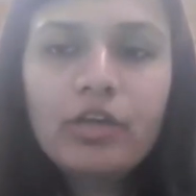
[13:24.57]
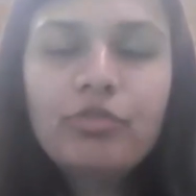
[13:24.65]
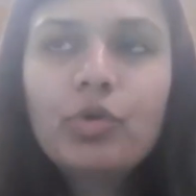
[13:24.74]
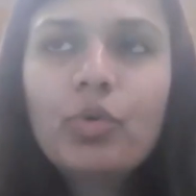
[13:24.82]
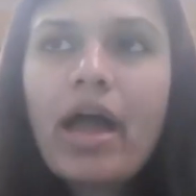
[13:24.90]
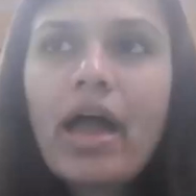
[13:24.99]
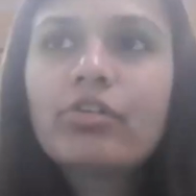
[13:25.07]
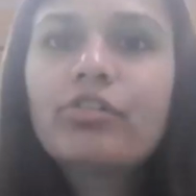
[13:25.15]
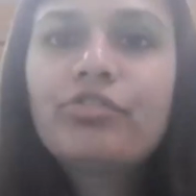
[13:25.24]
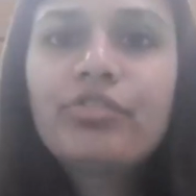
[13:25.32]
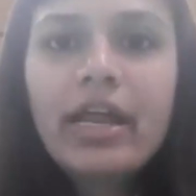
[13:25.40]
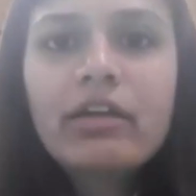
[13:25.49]
If you have
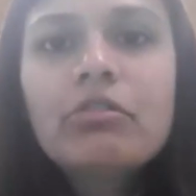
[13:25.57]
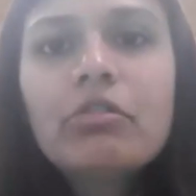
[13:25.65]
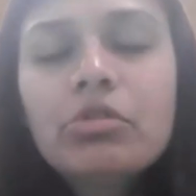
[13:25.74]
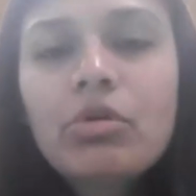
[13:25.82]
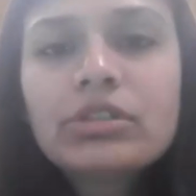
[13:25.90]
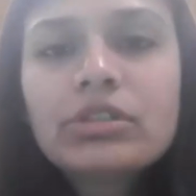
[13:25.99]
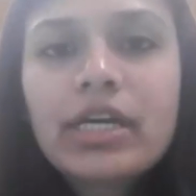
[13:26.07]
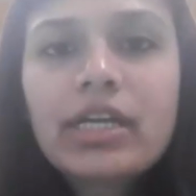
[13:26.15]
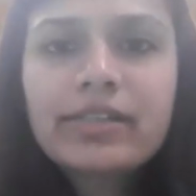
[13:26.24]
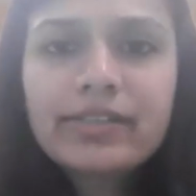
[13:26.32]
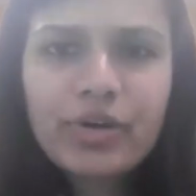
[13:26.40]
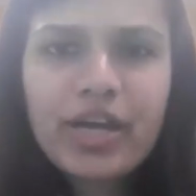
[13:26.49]
a friend who knows
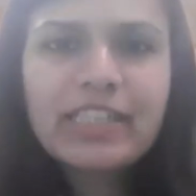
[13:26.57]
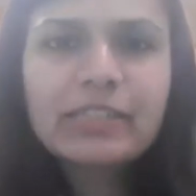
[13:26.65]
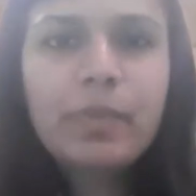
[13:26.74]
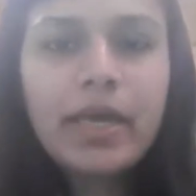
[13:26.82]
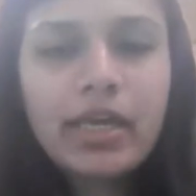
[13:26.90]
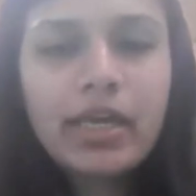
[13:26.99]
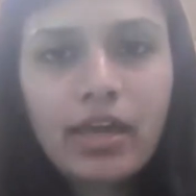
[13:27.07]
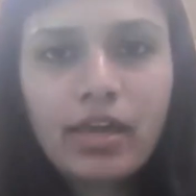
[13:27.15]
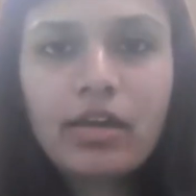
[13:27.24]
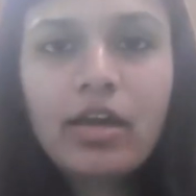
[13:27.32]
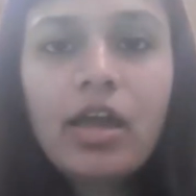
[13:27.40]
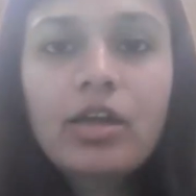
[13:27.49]
English, try
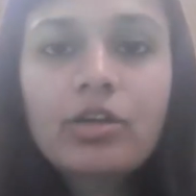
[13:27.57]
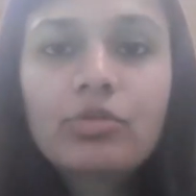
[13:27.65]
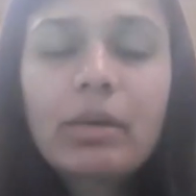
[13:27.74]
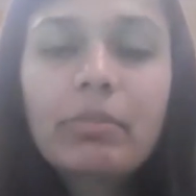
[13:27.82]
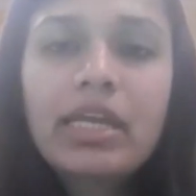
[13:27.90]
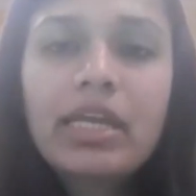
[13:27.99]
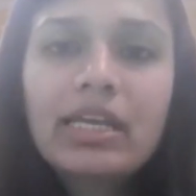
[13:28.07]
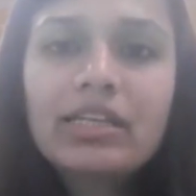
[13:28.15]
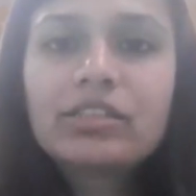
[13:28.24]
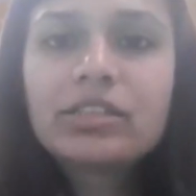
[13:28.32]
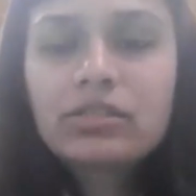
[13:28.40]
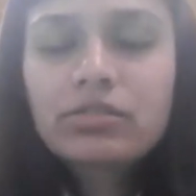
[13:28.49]
speaking to them in
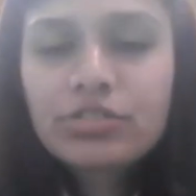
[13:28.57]
English.